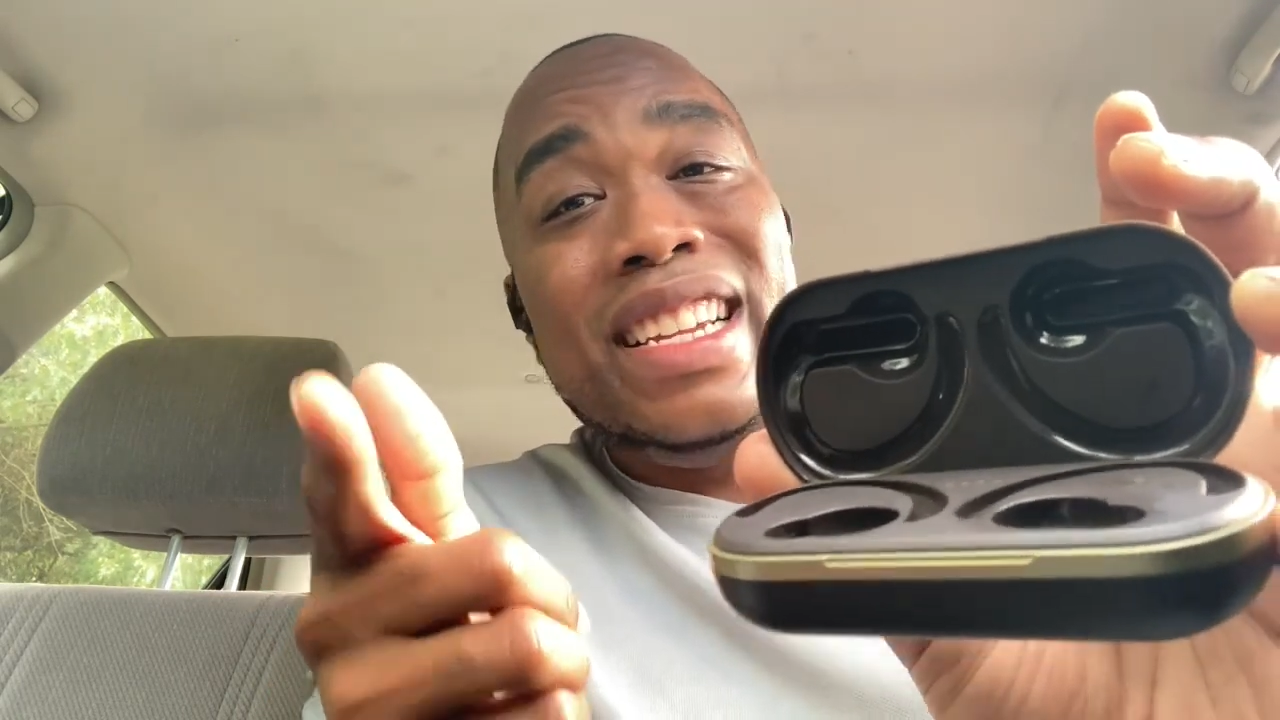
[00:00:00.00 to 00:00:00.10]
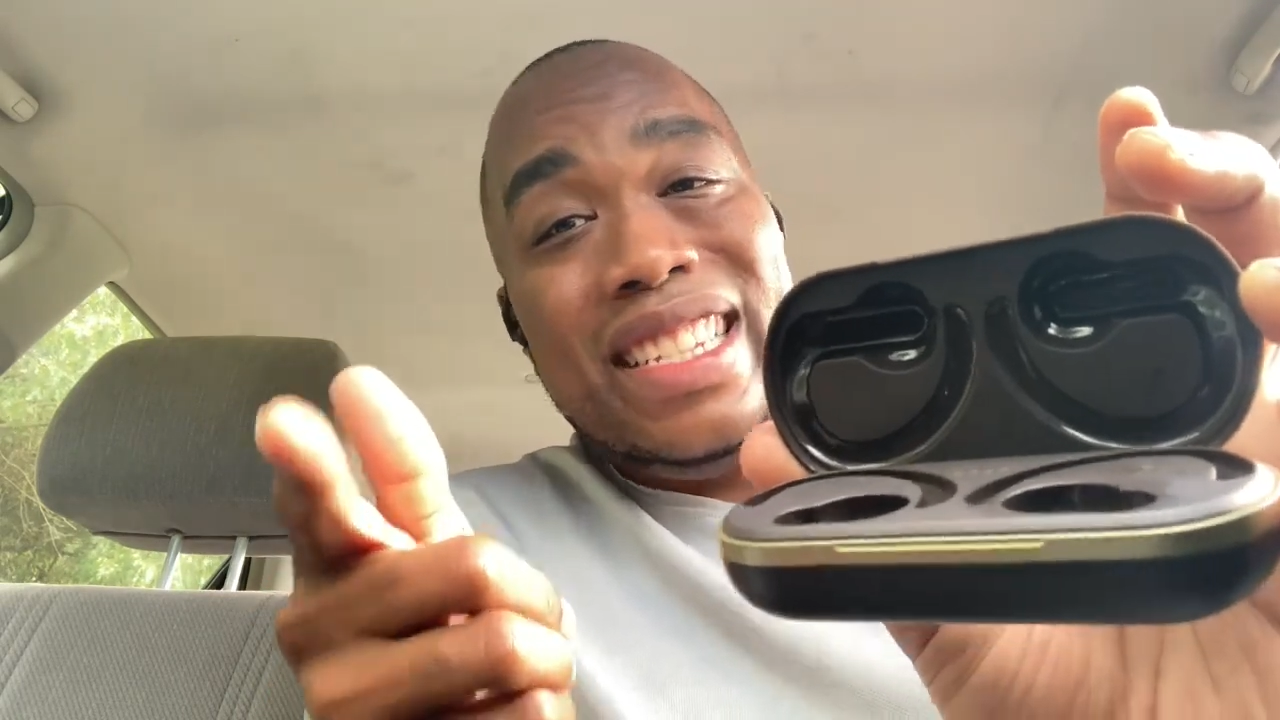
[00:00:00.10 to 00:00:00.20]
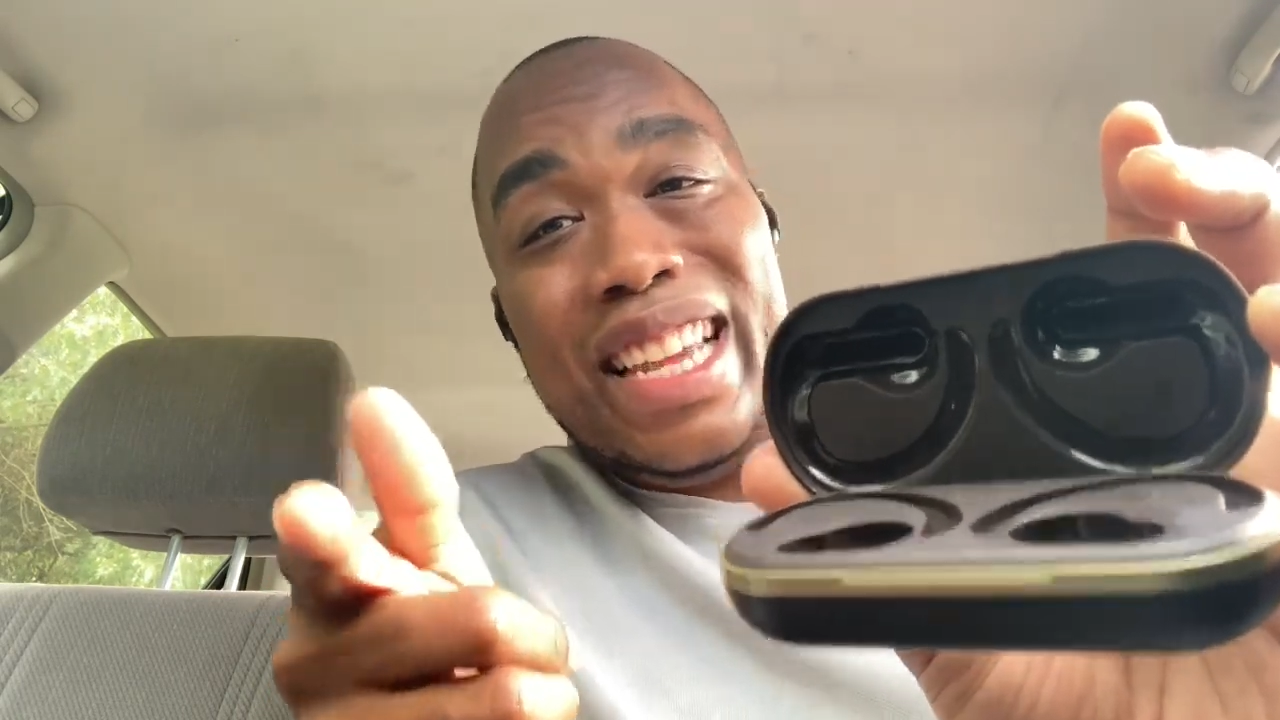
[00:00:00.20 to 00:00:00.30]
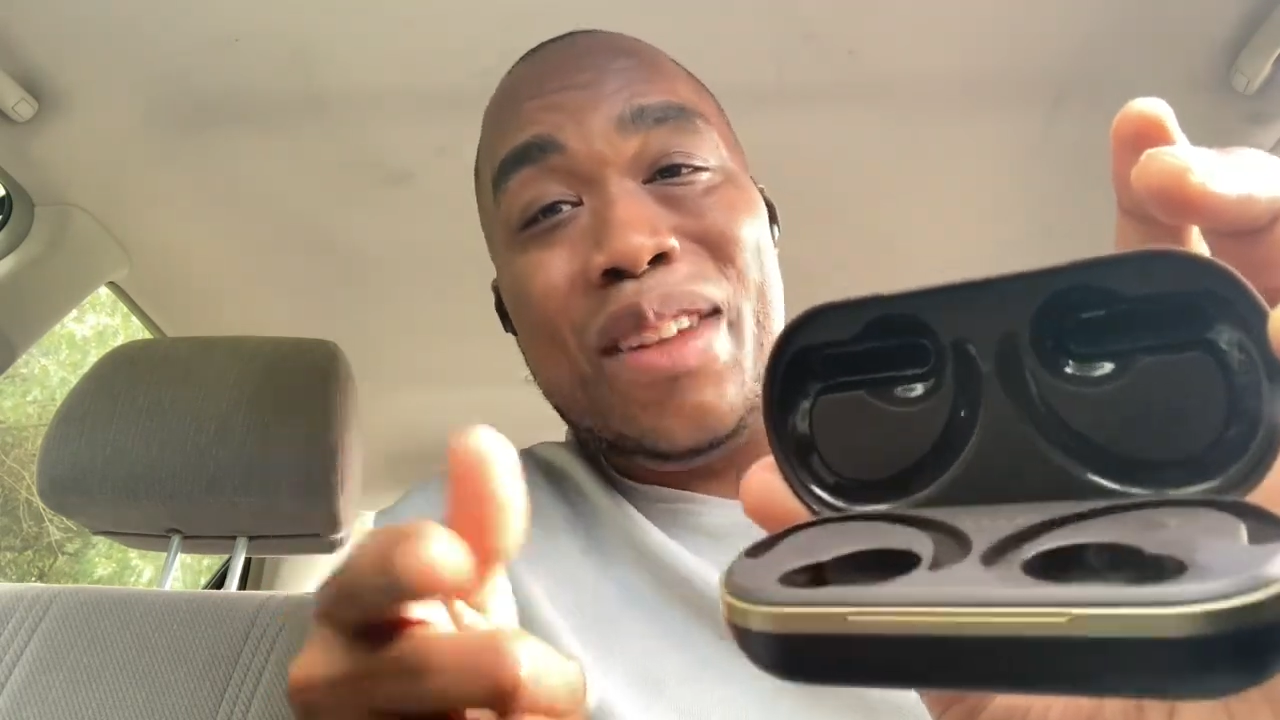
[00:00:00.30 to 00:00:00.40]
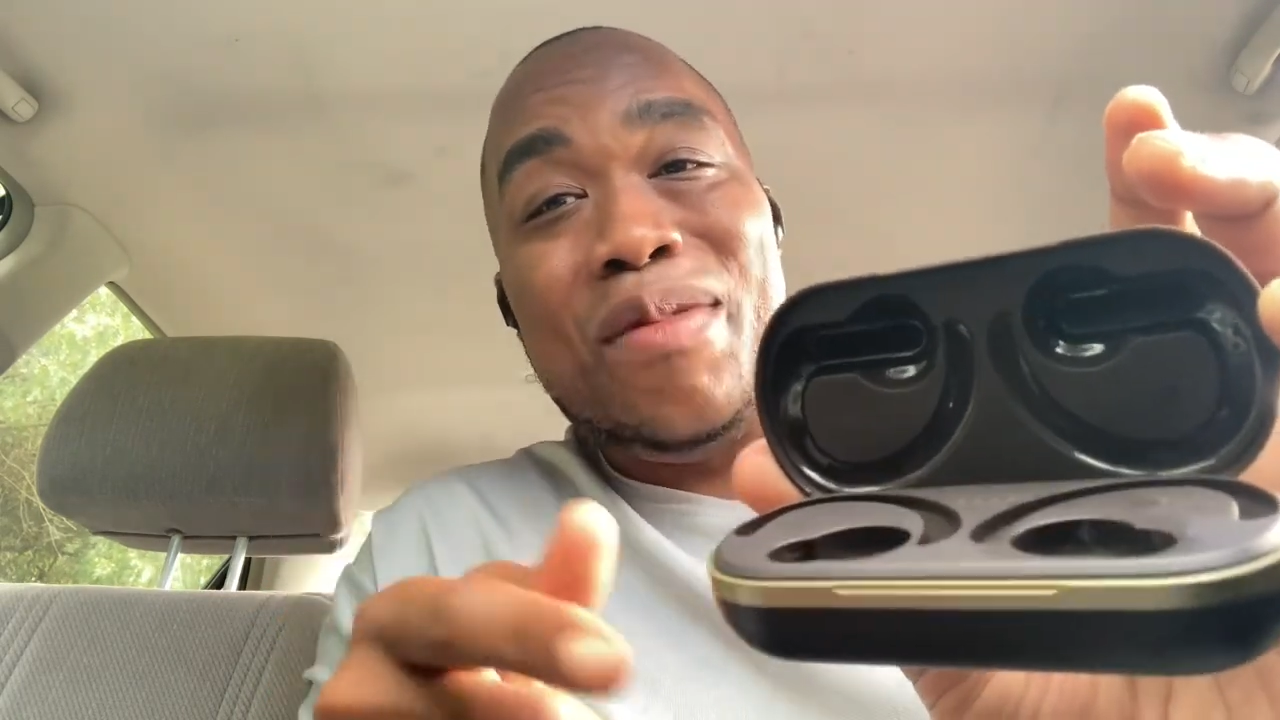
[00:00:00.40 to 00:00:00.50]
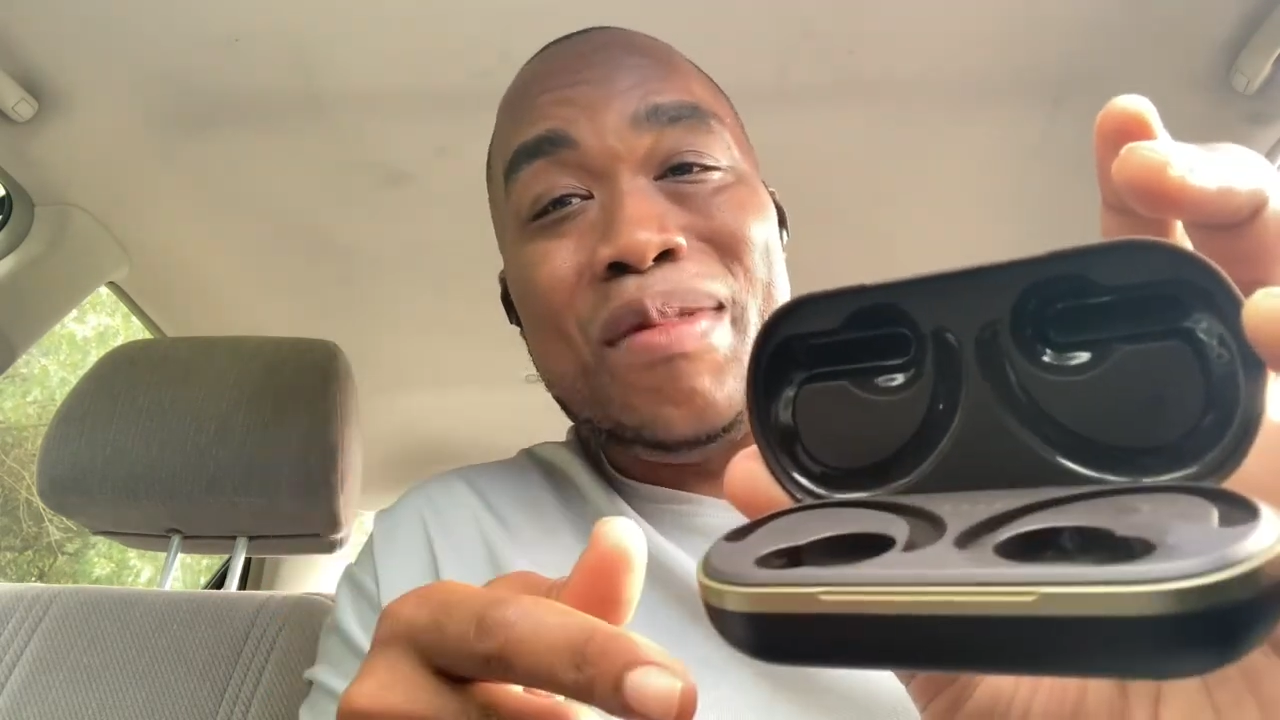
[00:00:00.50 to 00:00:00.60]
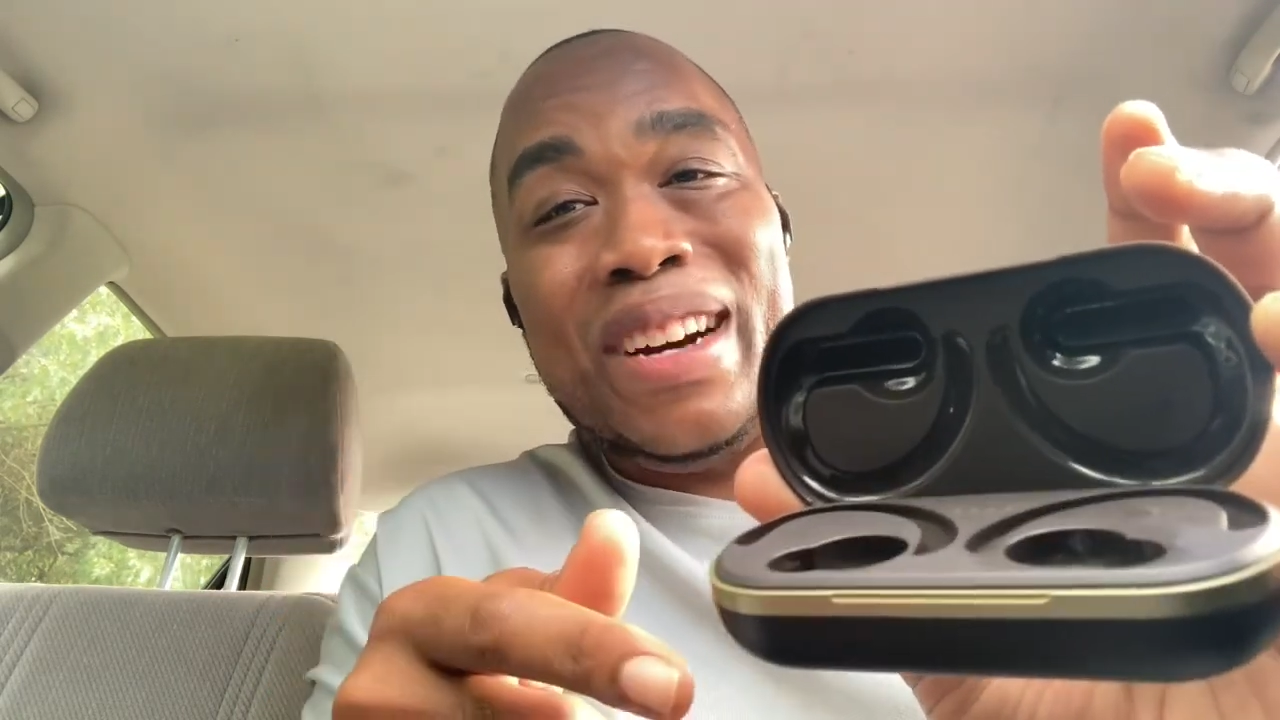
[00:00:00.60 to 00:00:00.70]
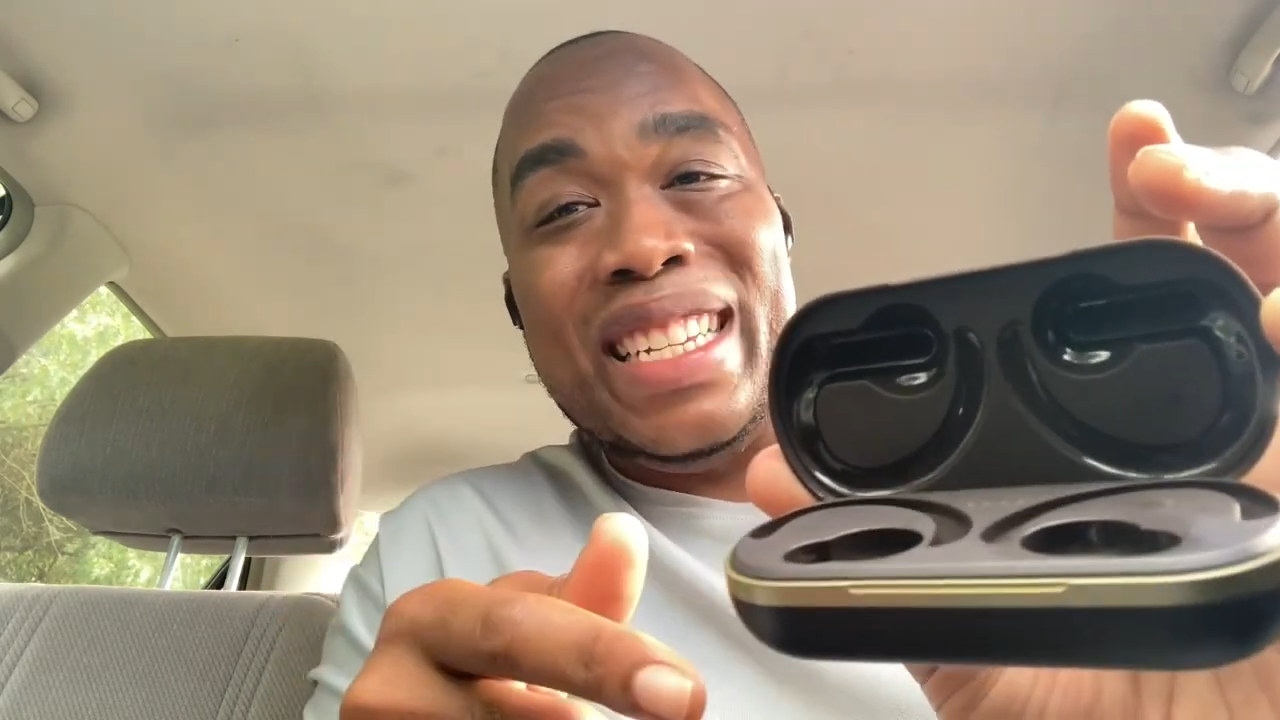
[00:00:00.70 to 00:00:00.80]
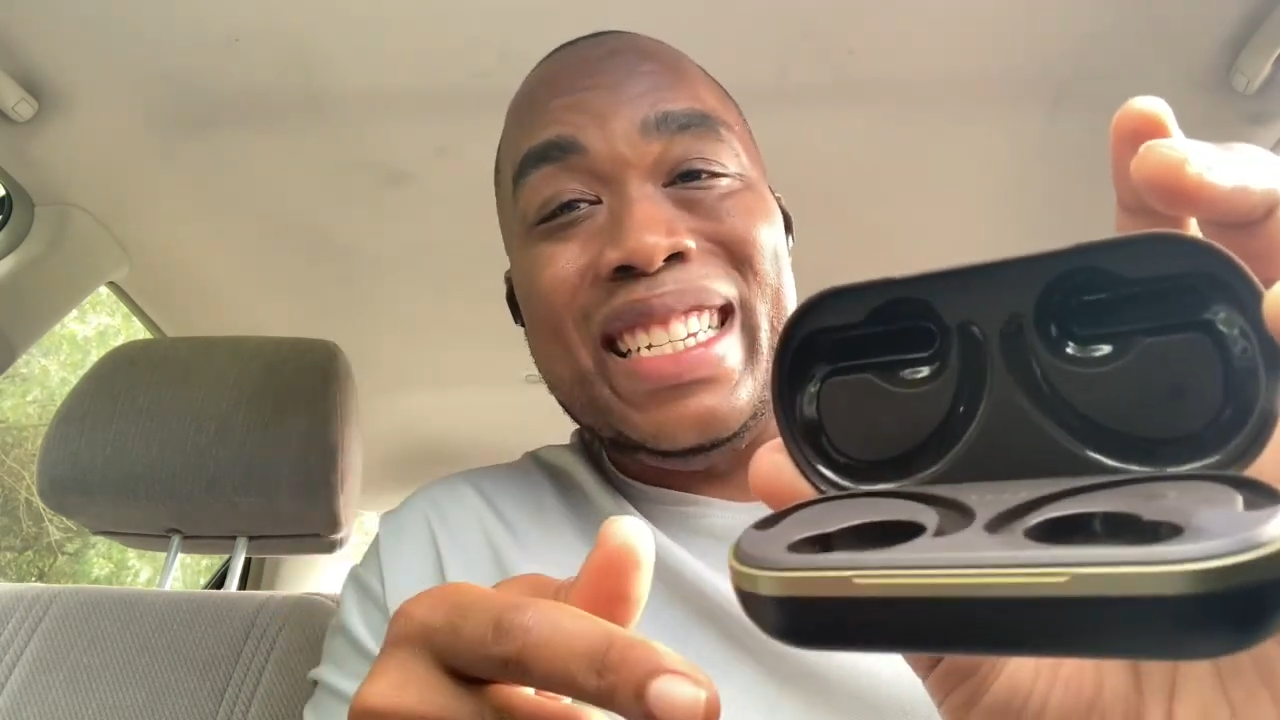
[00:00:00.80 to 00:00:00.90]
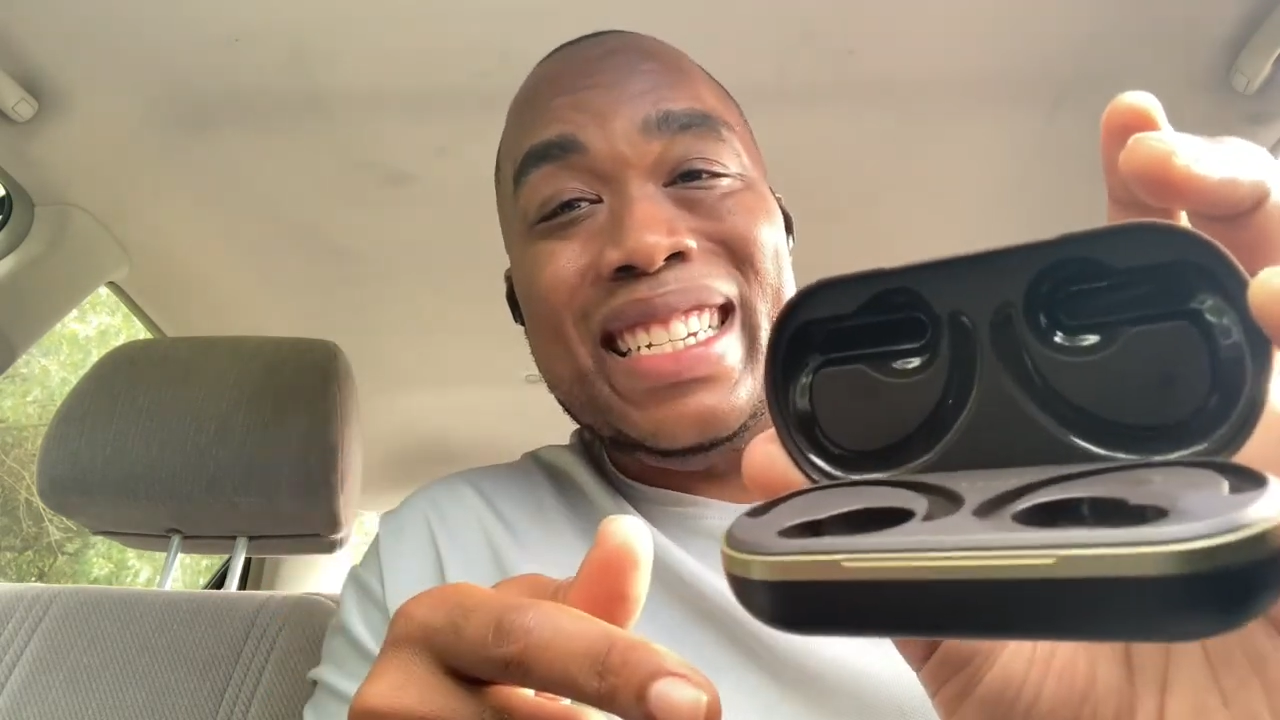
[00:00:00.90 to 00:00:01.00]
Thank you for
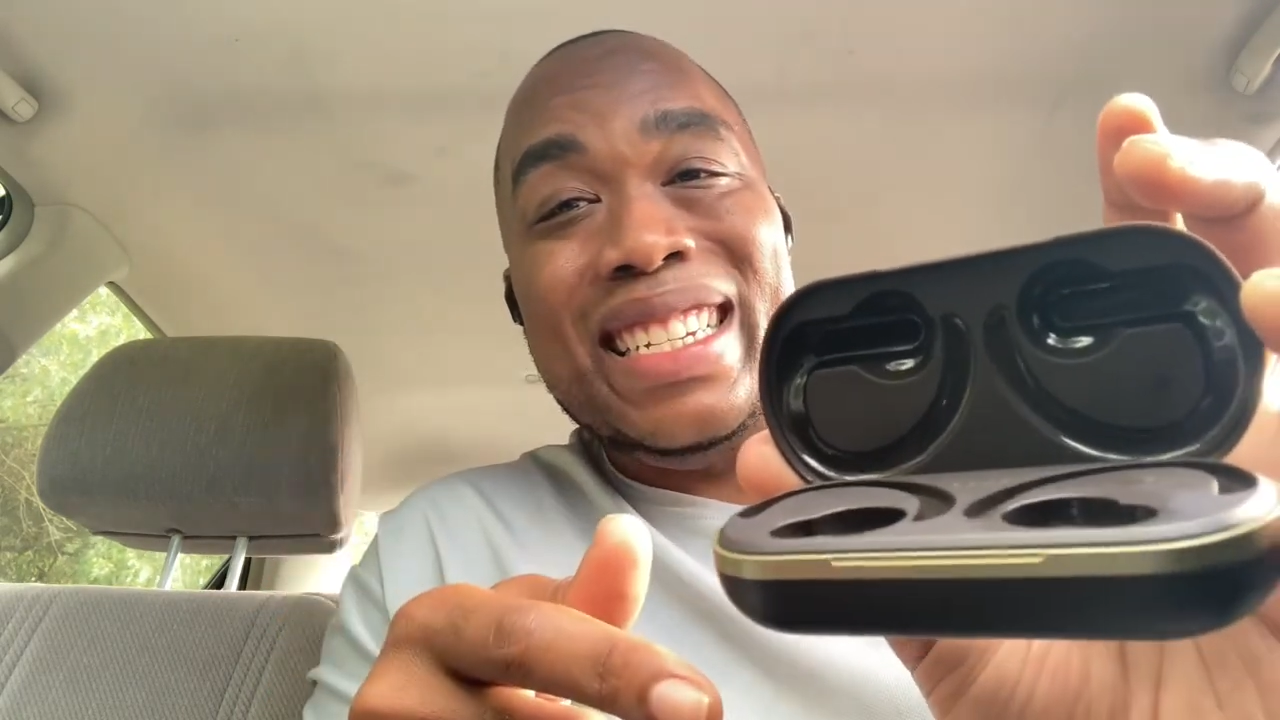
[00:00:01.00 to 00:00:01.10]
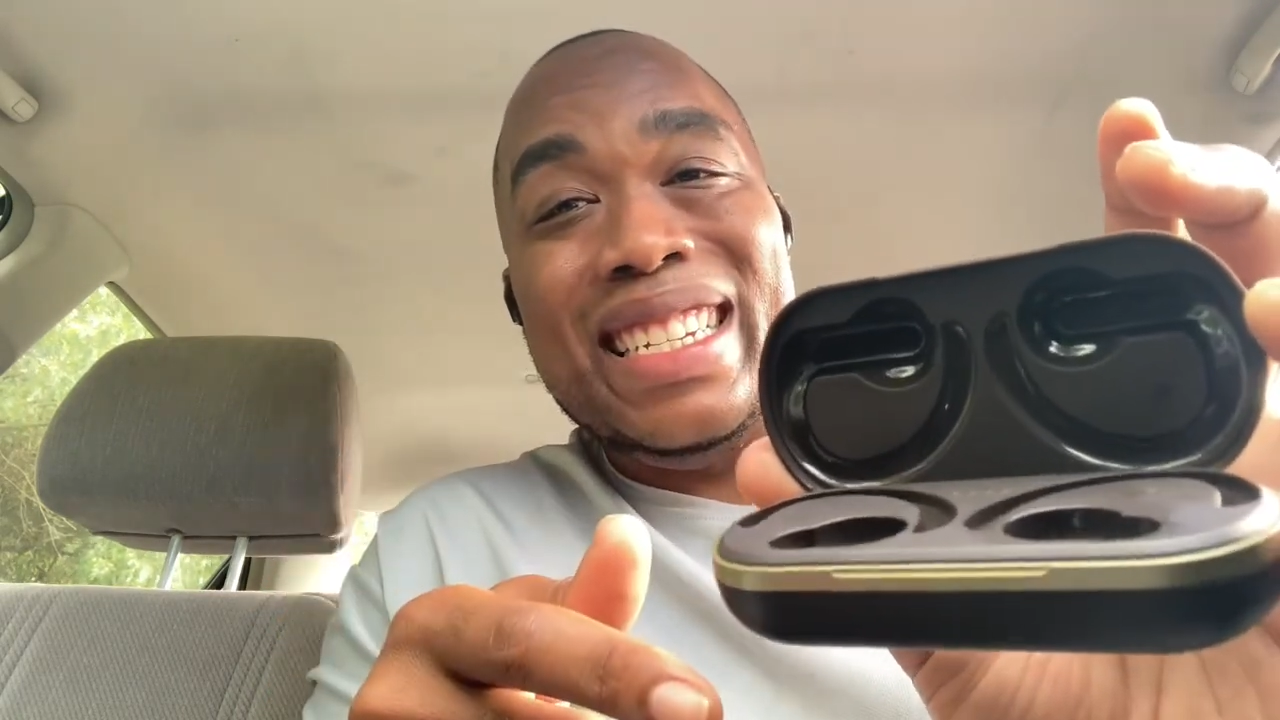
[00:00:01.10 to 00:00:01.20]
watching.